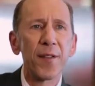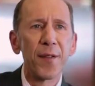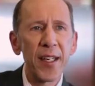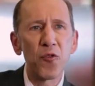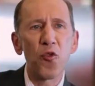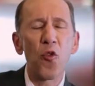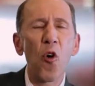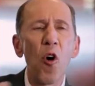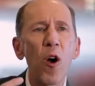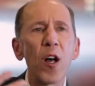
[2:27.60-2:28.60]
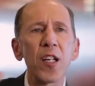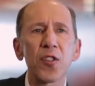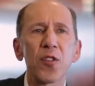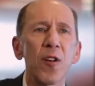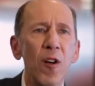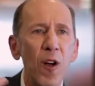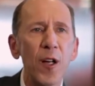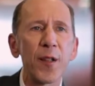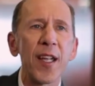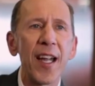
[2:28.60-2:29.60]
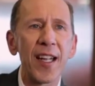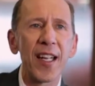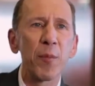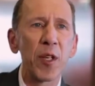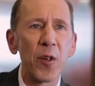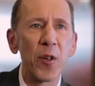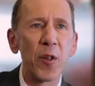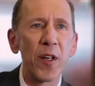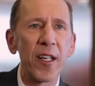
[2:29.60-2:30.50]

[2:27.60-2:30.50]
that draws on the academic community